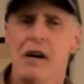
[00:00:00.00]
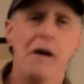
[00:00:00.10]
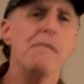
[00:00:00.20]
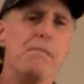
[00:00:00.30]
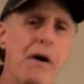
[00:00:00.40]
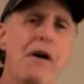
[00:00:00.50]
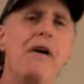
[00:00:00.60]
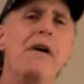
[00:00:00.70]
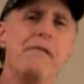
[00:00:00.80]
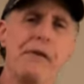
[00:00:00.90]

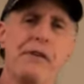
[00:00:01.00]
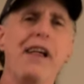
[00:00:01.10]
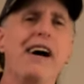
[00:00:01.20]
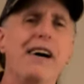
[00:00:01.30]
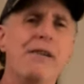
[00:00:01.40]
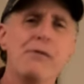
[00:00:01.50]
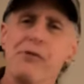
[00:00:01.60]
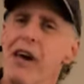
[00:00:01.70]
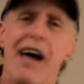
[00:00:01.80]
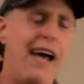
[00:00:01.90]
above the
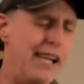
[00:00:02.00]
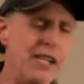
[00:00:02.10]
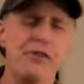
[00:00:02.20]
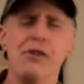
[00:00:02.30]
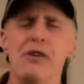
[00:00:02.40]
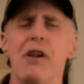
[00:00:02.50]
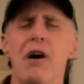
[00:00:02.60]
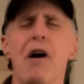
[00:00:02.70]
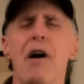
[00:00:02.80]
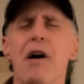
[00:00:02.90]
clouds. And it's a
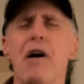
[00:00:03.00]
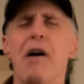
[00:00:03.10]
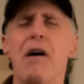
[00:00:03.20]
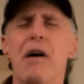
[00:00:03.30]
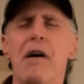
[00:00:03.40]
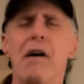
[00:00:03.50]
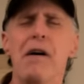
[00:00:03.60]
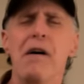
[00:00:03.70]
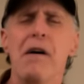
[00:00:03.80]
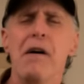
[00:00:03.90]

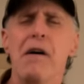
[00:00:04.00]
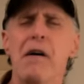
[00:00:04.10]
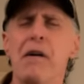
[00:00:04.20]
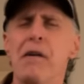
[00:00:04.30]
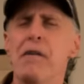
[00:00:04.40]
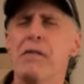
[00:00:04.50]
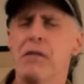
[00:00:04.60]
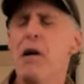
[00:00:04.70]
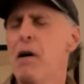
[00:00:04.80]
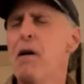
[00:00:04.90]

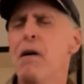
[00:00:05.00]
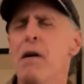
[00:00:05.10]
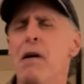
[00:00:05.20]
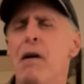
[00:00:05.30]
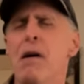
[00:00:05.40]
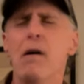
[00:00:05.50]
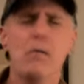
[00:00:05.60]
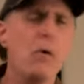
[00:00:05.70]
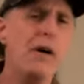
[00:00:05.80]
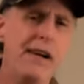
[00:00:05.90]
long,
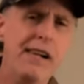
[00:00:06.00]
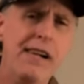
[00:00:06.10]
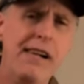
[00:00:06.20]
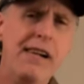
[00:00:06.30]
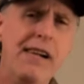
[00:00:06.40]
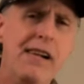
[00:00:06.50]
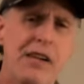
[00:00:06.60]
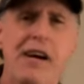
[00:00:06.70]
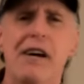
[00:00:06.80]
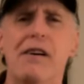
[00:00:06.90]
long way
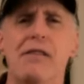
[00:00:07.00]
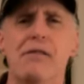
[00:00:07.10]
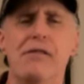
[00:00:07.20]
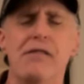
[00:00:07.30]
down.